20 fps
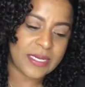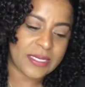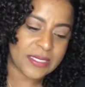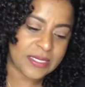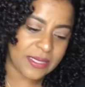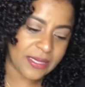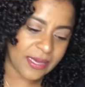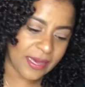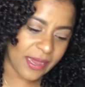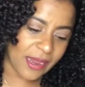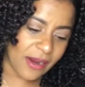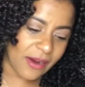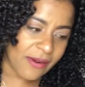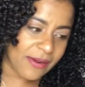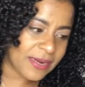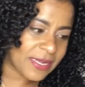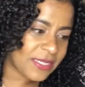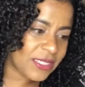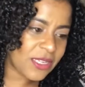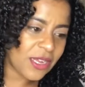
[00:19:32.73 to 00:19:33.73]
into the air,
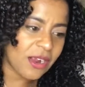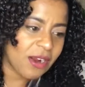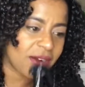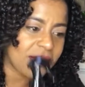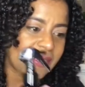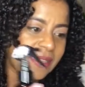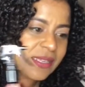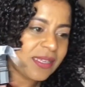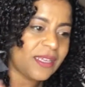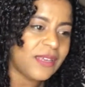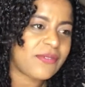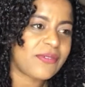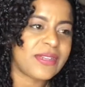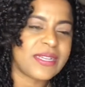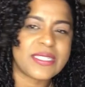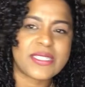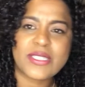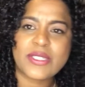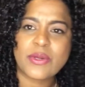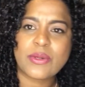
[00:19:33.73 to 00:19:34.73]
and it's hardly even,
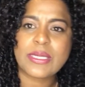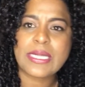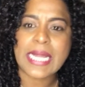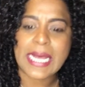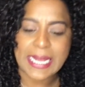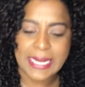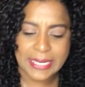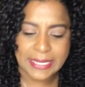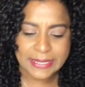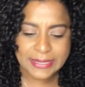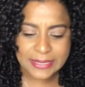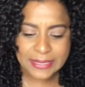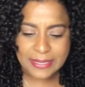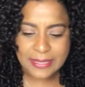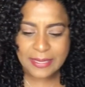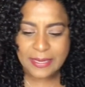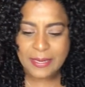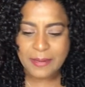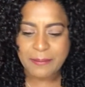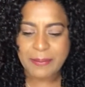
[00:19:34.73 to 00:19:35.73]
it's so light,
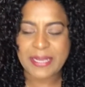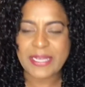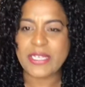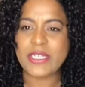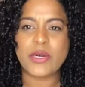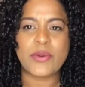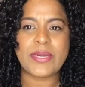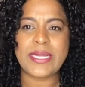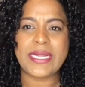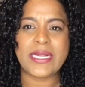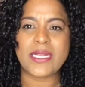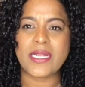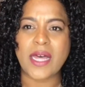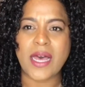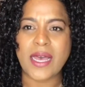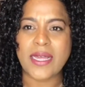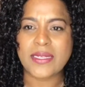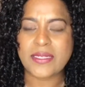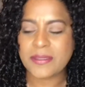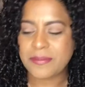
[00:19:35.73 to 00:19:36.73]
but you don't need a
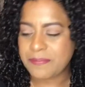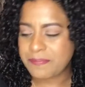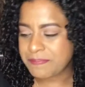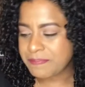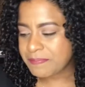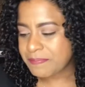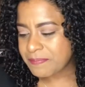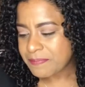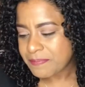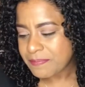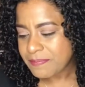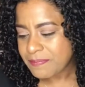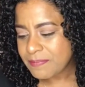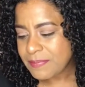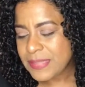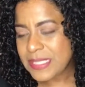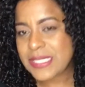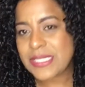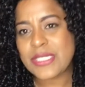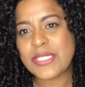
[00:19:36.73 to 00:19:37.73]
lot.
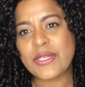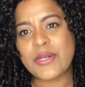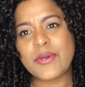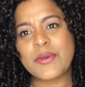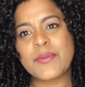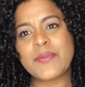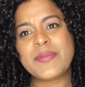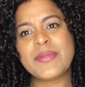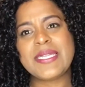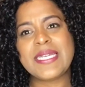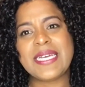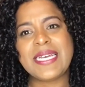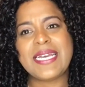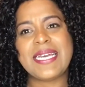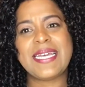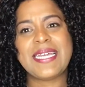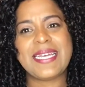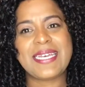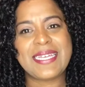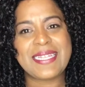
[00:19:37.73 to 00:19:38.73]
So
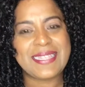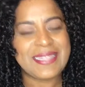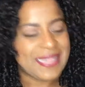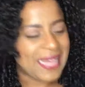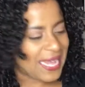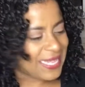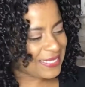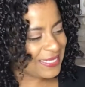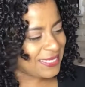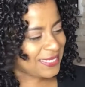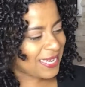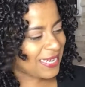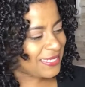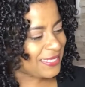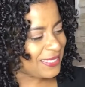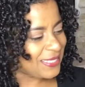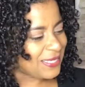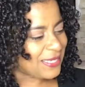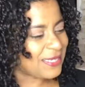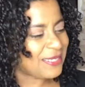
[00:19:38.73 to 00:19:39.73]
that's an
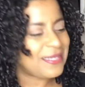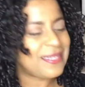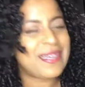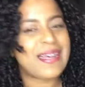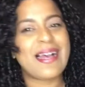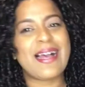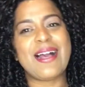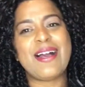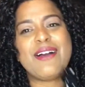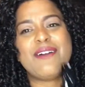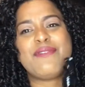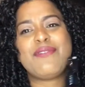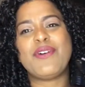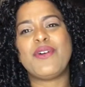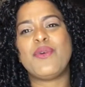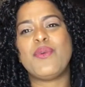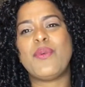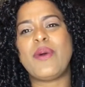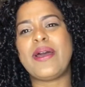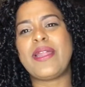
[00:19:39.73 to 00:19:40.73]
idea of
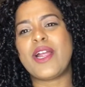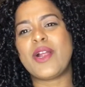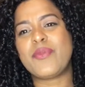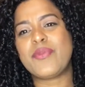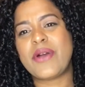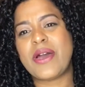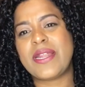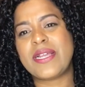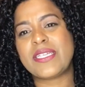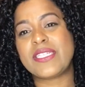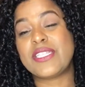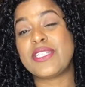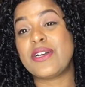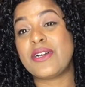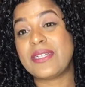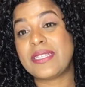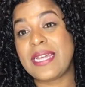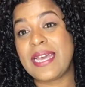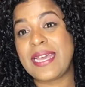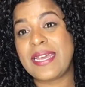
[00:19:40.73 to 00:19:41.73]
what our products
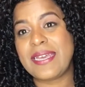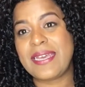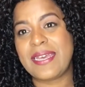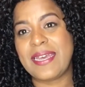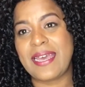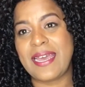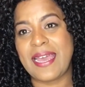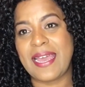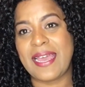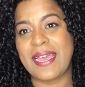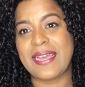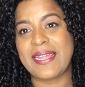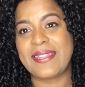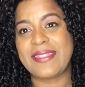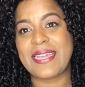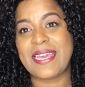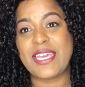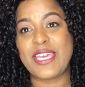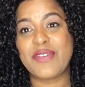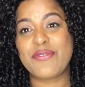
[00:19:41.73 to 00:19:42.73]
look like, and
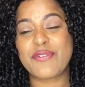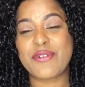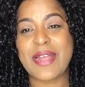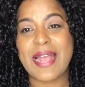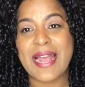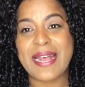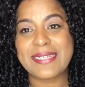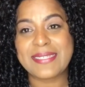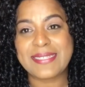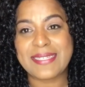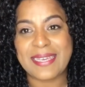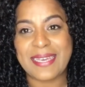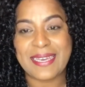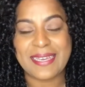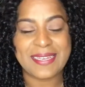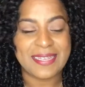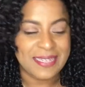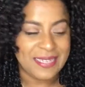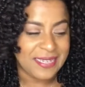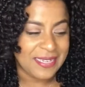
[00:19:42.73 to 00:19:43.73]
thank you for asking